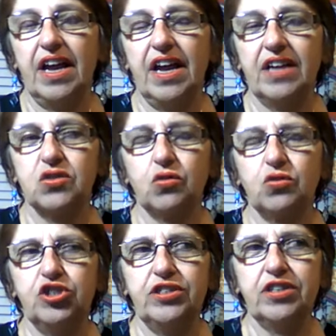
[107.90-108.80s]
So
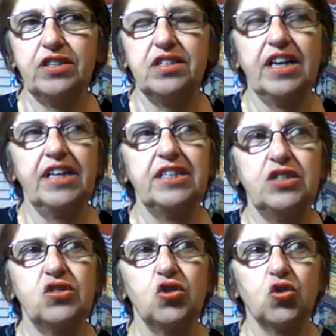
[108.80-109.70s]
she does like
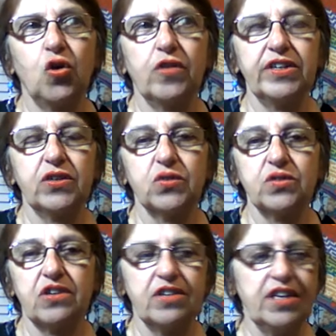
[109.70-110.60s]
these tutorials.
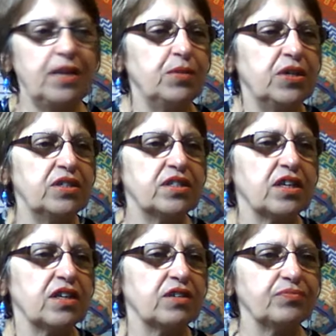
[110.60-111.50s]
Her name is,
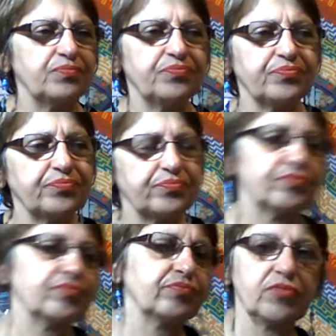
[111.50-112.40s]
I'll
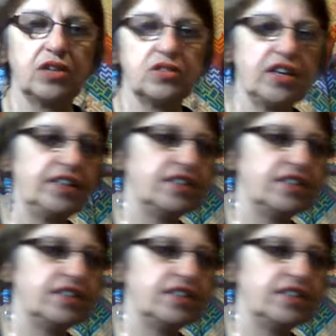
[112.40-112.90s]
tell you in a